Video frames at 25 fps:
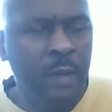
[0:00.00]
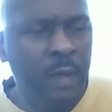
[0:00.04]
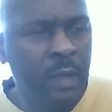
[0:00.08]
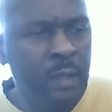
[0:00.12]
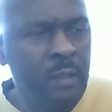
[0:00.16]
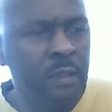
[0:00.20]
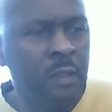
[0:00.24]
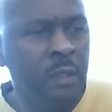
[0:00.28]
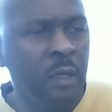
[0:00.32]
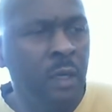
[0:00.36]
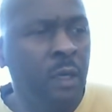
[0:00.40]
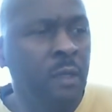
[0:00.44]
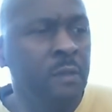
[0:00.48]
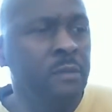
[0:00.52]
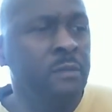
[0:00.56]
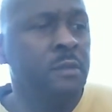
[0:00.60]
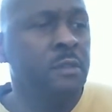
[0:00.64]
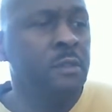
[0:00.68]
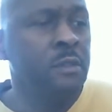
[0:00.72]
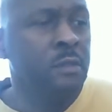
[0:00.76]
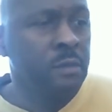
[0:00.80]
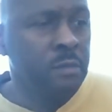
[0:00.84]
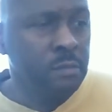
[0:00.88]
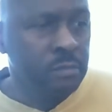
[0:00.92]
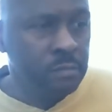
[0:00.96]
and gone,
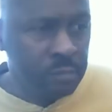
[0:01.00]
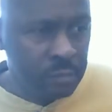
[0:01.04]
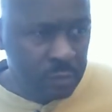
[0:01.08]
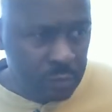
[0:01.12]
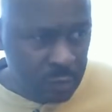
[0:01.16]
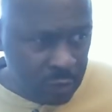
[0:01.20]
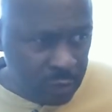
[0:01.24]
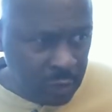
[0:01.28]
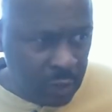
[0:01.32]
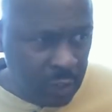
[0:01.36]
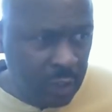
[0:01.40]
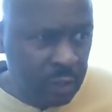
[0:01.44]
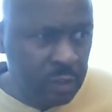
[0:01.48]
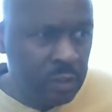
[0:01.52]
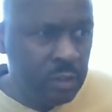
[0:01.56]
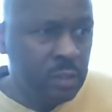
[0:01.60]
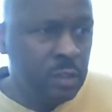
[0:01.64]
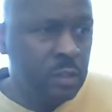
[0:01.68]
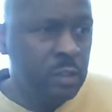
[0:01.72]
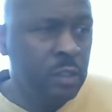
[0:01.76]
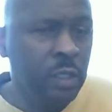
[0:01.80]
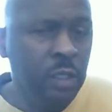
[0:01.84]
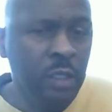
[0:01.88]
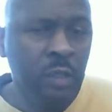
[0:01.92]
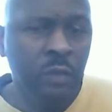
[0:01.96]
say
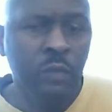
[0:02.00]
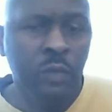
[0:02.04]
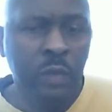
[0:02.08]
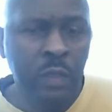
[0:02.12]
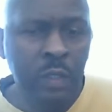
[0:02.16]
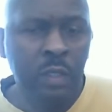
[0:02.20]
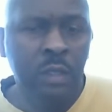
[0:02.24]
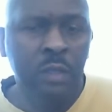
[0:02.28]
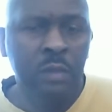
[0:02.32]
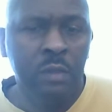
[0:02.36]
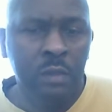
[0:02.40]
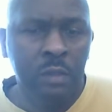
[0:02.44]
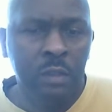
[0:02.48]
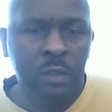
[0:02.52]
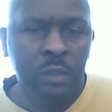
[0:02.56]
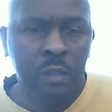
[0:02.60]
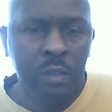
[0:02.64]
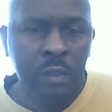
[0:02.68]
he will,